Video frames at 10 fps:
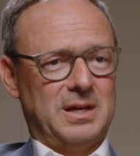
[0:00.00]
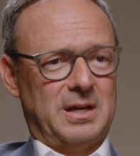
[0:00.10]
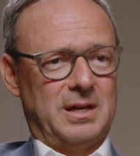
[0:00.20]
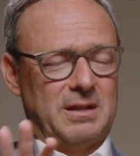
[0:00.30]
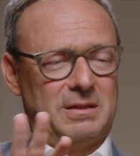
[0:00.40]

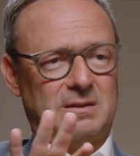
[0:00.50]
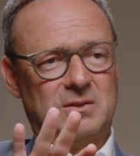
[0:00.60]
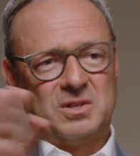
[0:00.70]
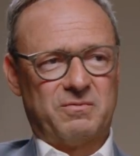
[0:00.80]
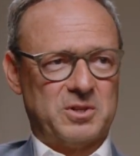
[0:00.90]
And I think the
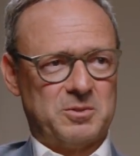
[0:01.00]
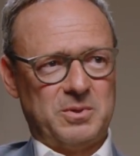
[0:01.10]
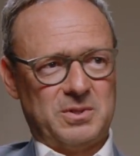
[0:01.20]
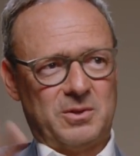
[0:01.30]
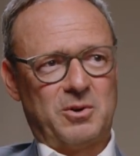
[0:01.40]
difference
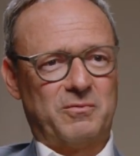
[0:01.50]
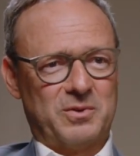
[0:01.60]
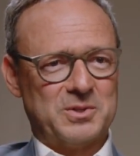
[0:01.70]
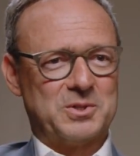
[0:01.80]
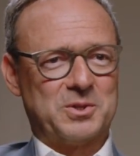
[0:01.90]
between
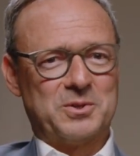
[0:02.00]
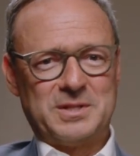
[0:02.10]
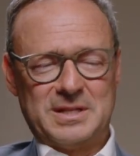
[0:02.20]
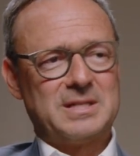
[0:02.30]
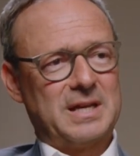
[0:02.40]
confidence and
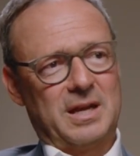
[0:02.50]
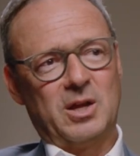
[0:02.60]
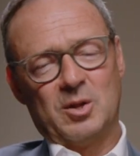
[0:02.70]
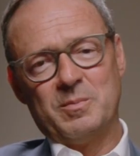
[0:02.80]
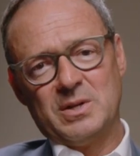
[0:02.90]
certainty is that
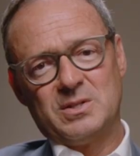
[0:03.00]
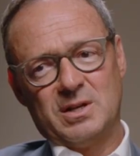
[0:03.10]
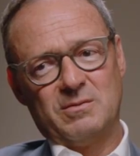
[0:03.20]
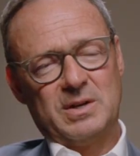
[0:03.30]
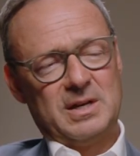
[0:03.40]
element
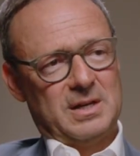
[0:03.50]
of,